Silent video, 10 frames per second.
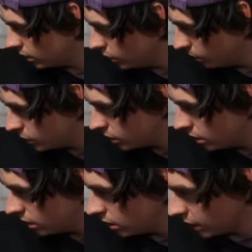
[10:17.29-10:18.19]
Oops,
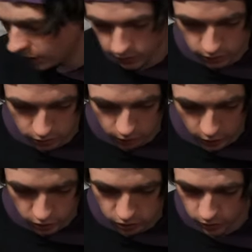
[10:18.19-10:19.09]
I used the
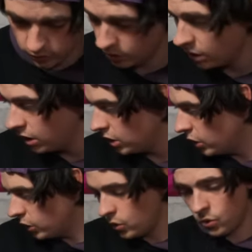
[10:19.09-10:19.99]
wrong screws.
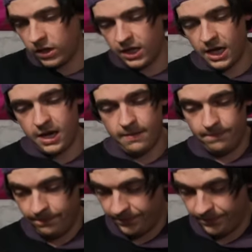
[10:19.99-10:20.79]
Okay.